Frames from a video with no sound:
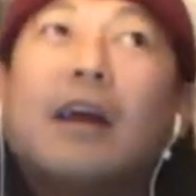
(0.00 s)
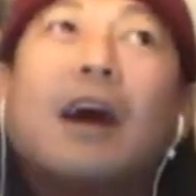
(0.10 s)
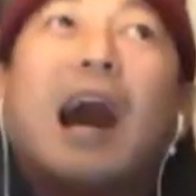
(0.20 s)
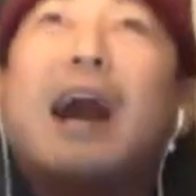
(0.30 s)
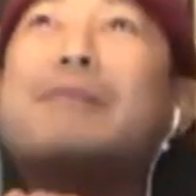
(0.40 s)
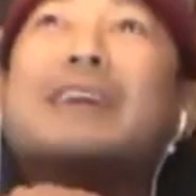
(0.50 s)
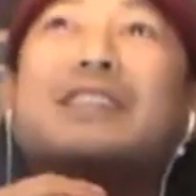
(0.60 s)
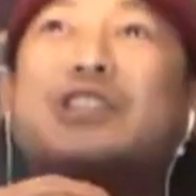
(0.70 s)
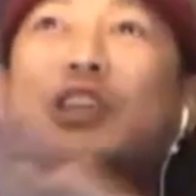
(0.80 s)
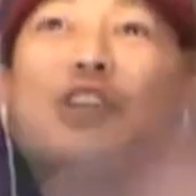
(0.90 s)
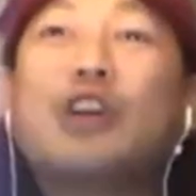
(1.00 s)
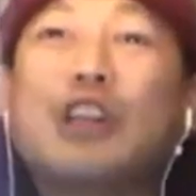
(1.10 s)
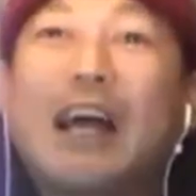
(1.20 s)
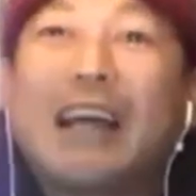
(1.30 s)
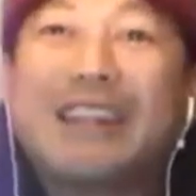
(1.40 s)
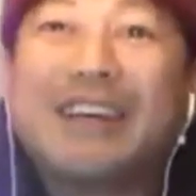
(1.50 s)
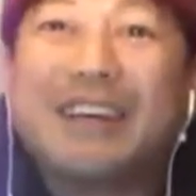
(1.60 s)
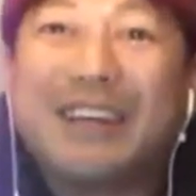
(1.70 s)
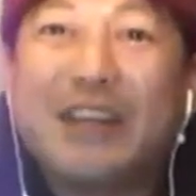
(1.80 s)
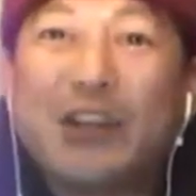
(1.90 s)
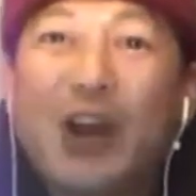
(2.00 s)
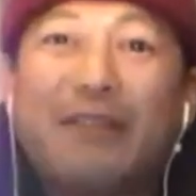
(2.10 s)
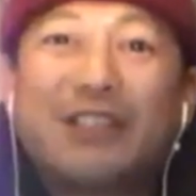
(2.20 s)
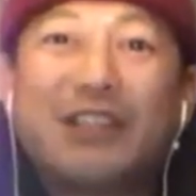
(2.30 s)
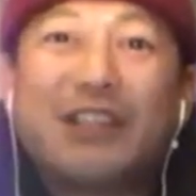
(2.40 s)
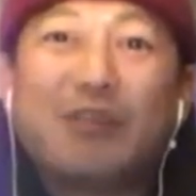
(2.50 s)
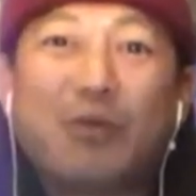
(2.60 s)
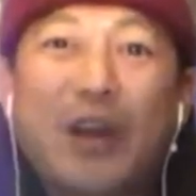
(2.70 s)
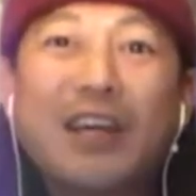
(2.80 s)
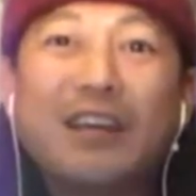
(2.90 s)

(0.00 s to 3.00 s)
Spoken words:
I mean, she looked like have you seen The Ring?